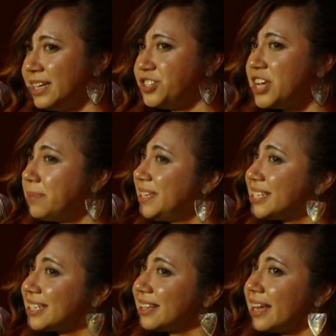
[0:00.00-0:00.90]
Jamie
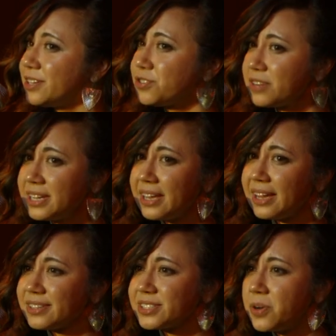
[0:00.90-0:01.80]
didn't like
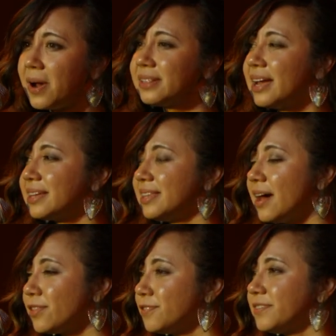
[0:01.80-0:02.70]
drinking, so unlike the
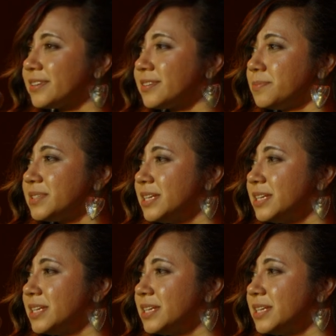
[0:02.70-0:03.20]
other victims,